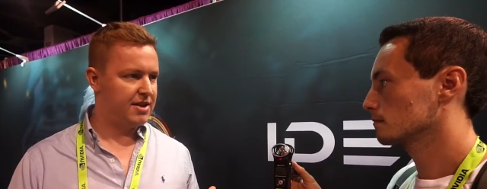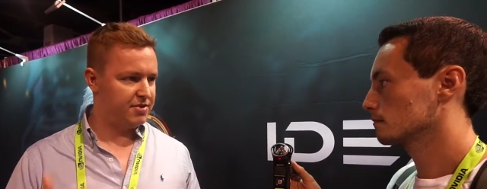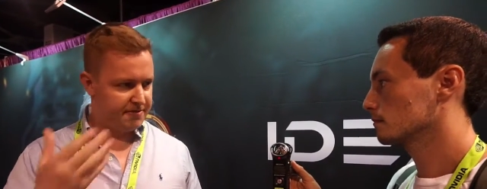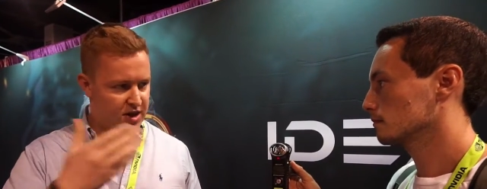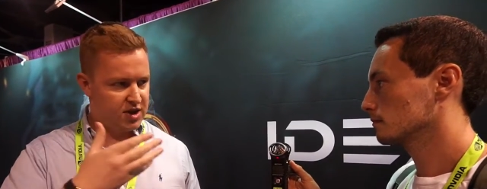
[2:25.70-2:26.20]
Speaker 1: have the
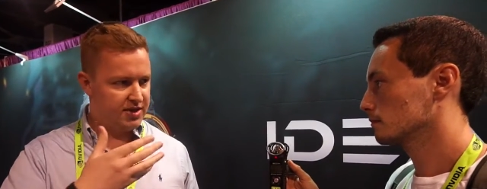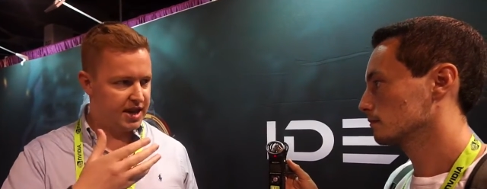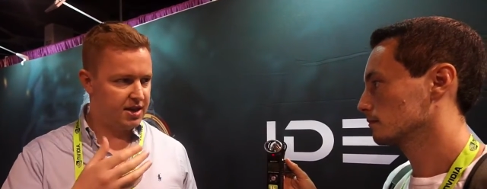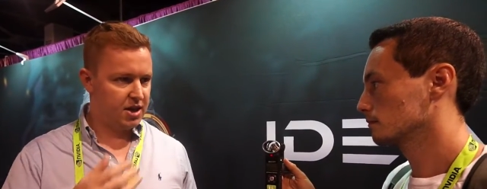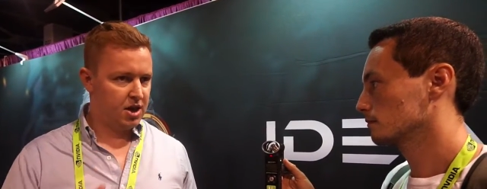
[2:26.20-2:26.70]
phone in
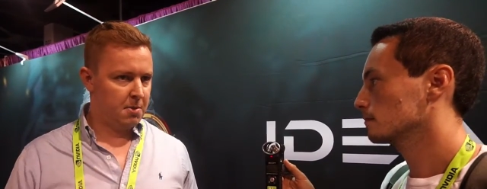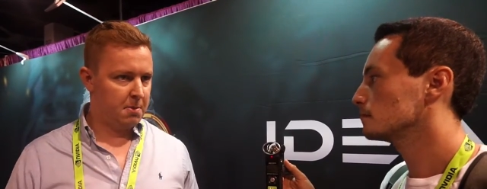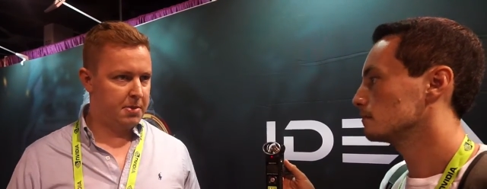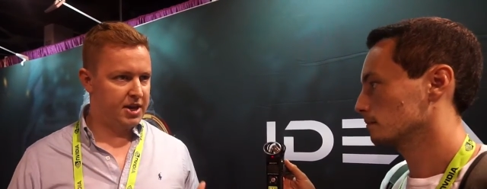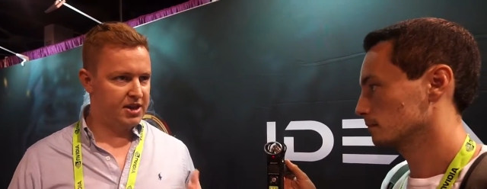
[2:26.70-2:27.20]
there.
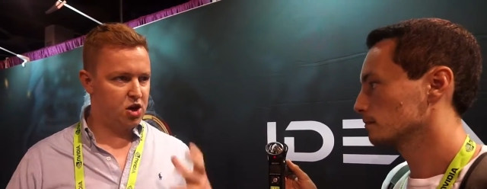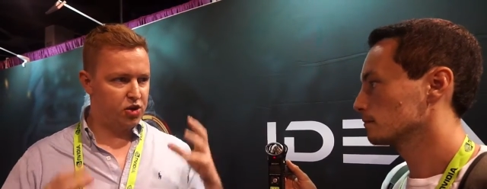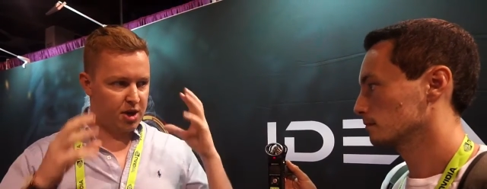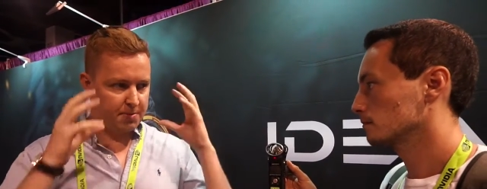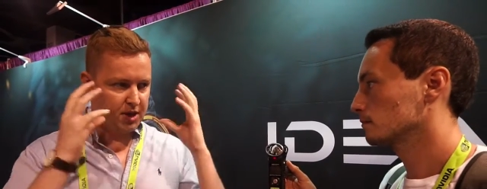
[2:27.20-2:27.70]
But it's got the
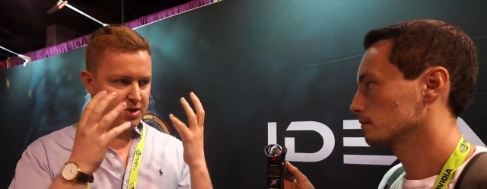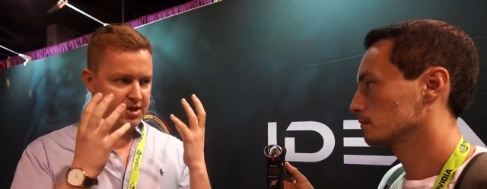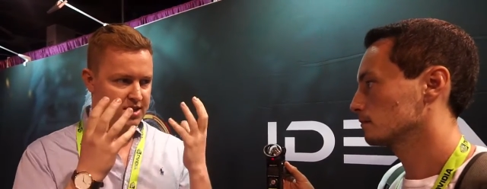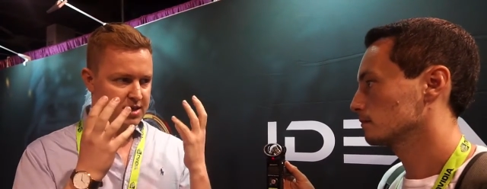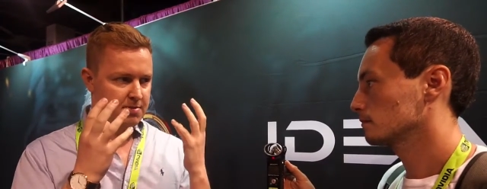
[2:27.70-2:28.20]
computer
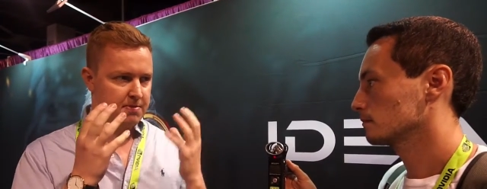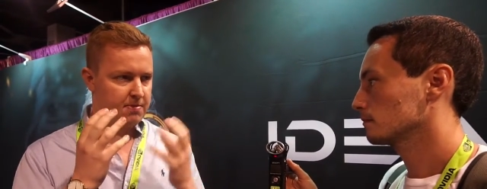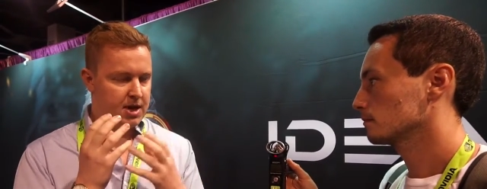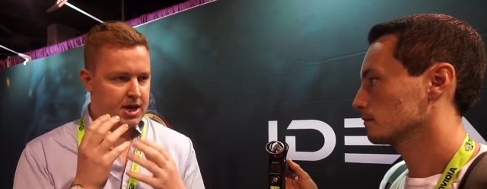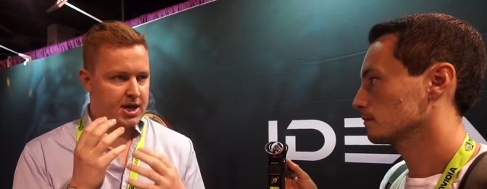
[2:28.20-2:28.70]
system,
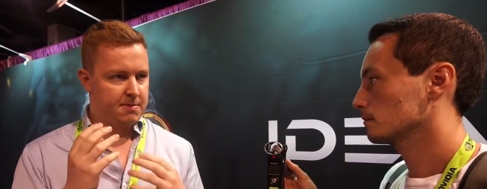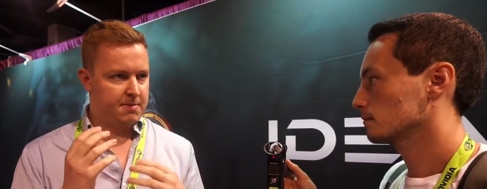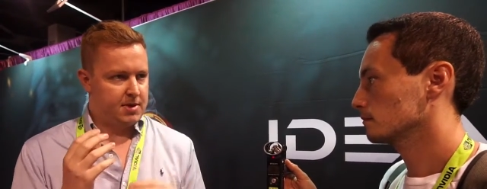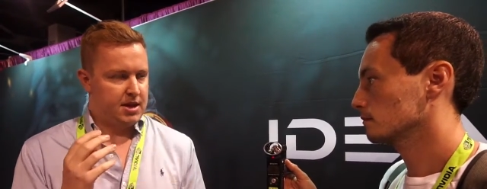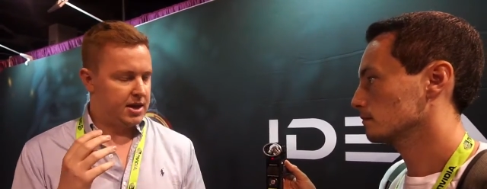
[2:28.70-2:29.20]
a
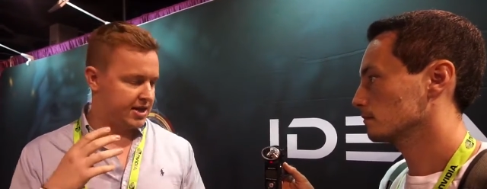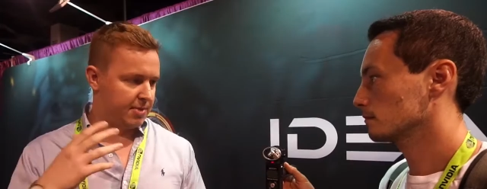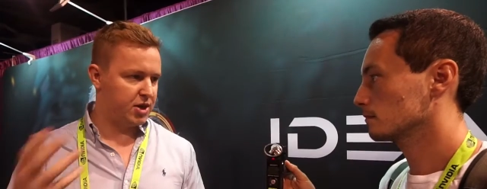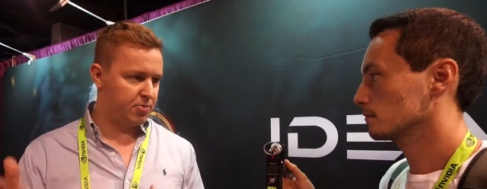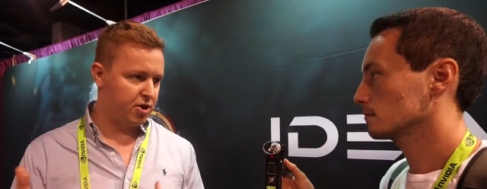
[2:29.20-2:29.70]

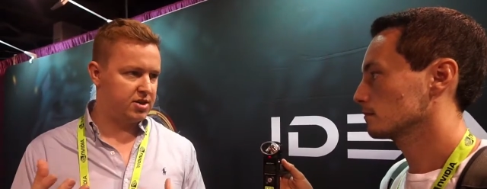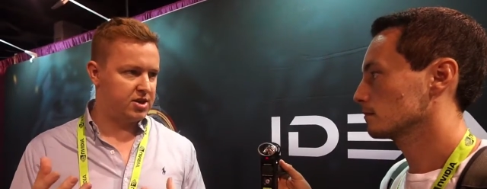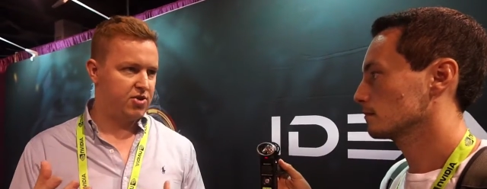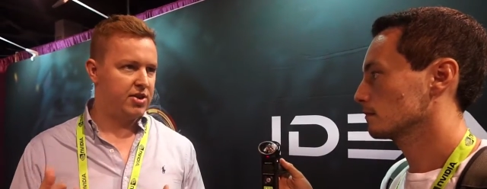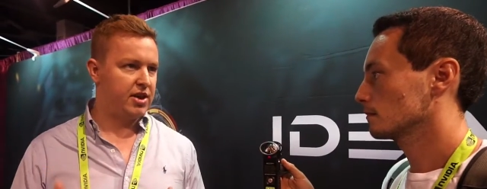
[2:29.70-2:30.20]
Samsung
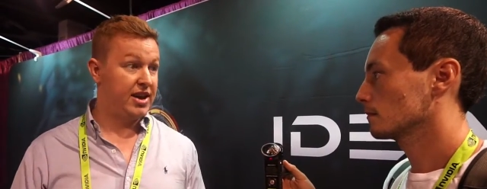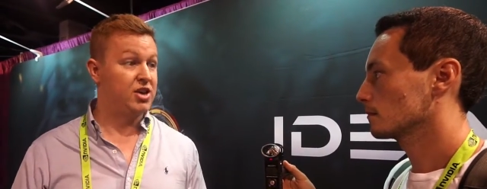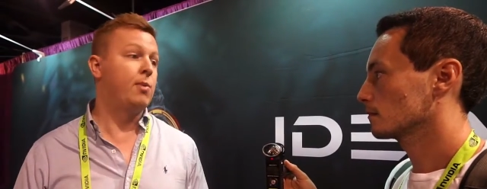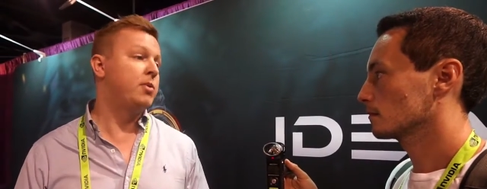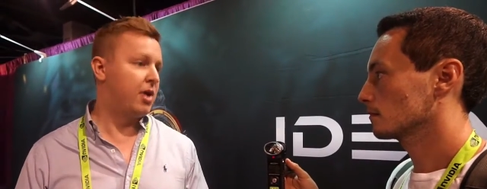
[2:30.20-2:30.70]
processor in there that is
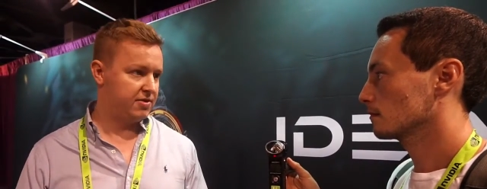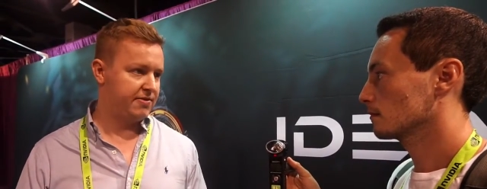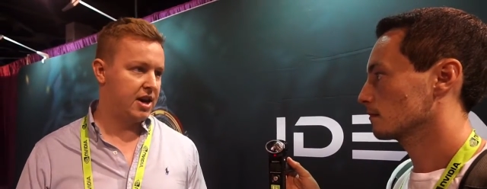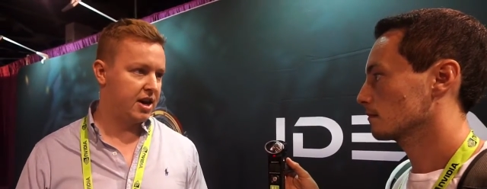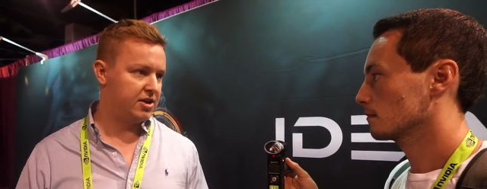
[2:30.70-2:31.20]
optimized for
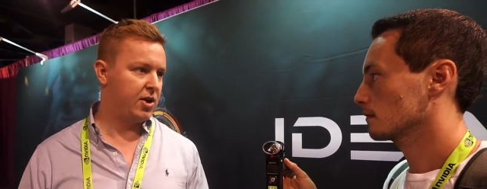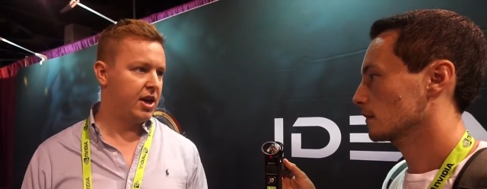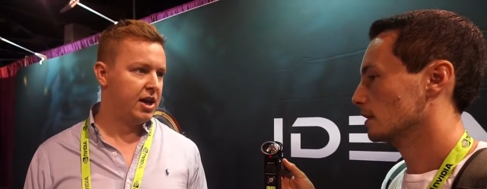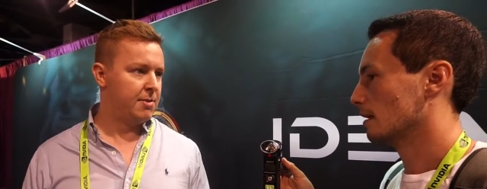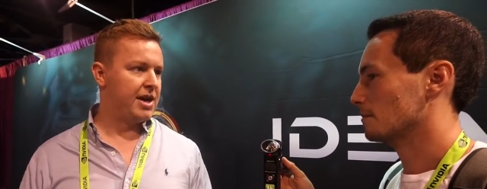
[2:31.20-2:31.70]
VR, so it
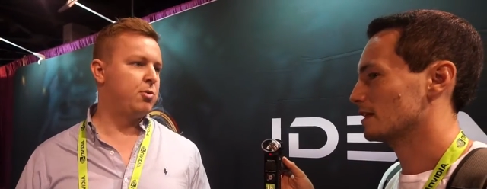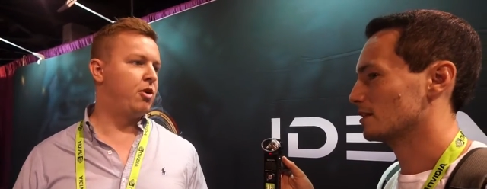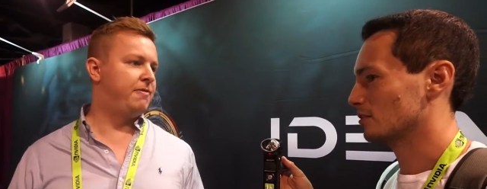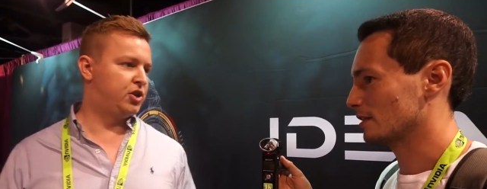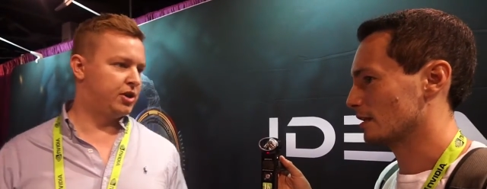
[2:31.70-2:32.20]
Speaker 2: makes it more
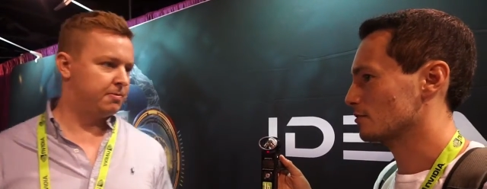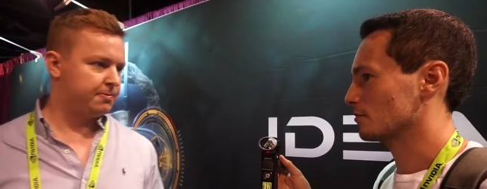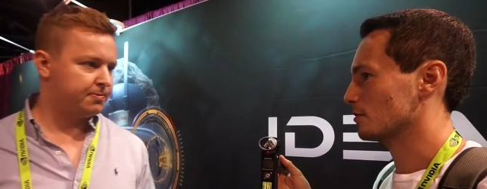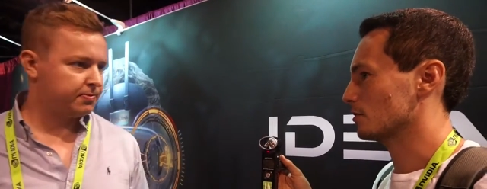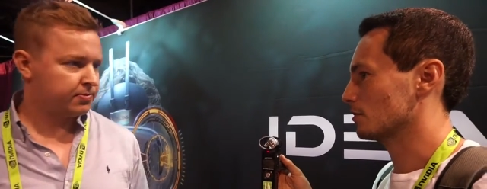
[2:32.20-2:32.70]
efficient. Nicer
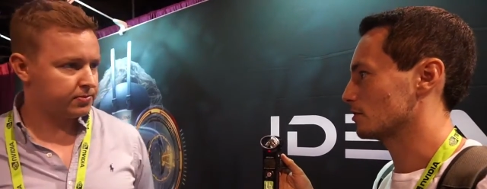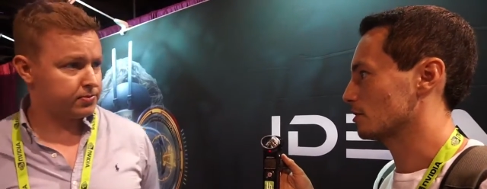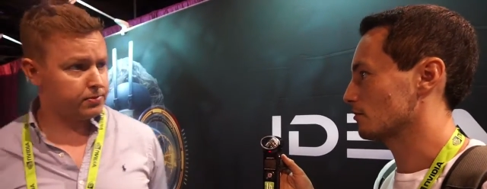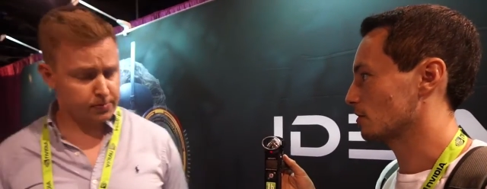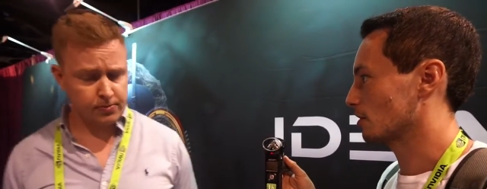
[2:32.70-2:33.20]
than the
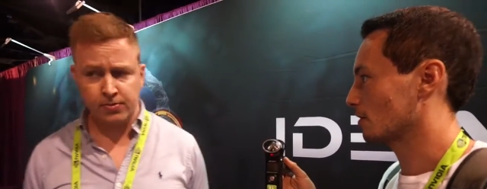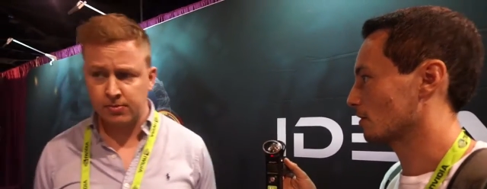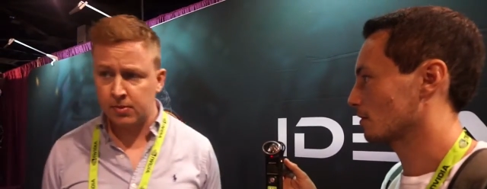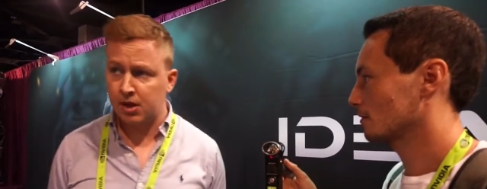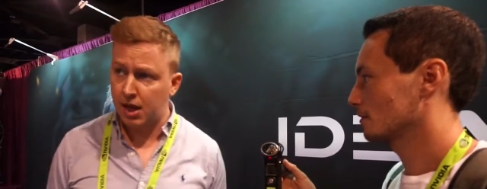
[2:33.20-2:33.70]
Gear VR.
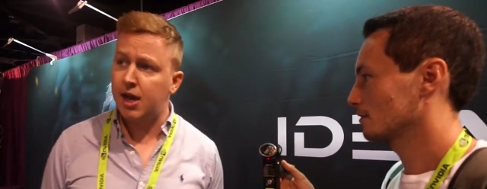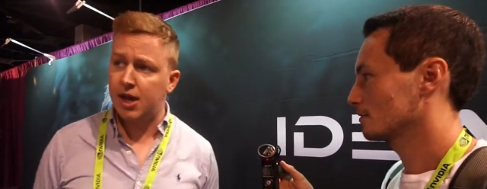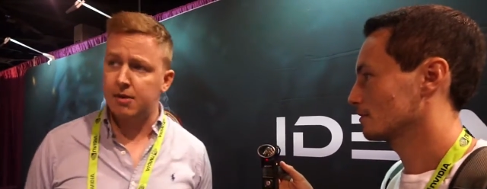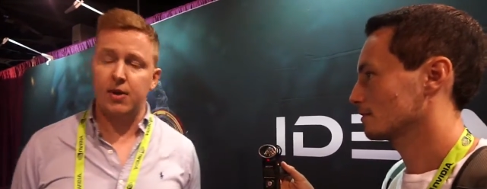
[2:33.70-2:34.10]
Speaker 1: Yeah.